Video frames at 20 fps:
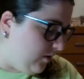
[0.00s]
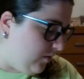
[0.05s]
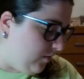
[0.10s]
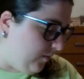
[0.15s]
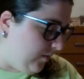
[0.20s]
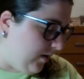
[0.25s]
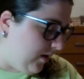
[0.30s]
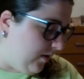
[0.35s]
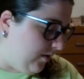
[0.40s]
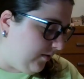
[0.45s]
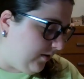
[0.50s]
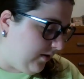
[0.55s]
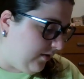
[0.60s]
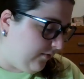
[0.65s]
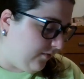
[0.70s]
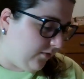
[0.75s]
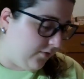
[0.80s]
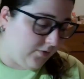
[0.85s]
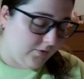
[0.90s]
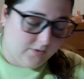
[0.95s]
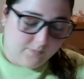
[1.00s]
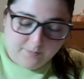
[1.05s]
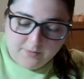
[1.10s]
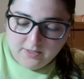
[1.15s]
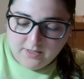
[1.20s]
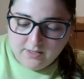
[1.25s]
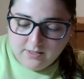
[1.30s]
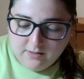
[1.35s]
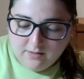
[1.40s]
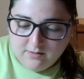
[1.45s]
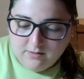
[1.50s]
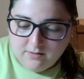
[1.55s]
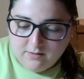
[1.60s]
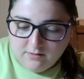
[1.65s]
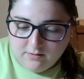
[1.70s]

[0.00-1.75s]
we are looking for the speed.